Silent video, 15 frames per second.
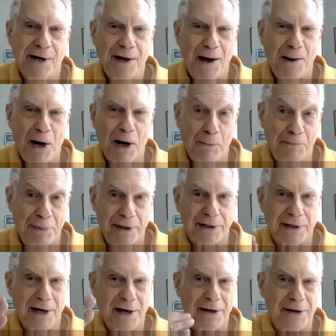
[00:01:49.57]
about being
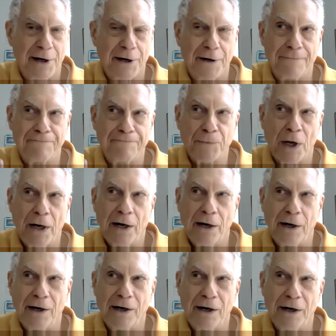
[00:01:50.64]

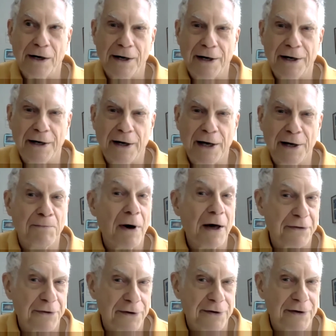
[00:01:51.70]
a
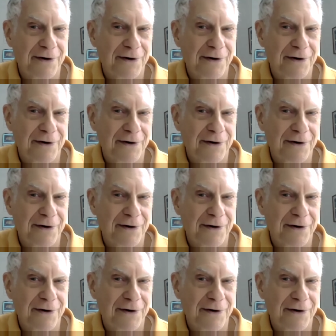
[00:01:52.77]
method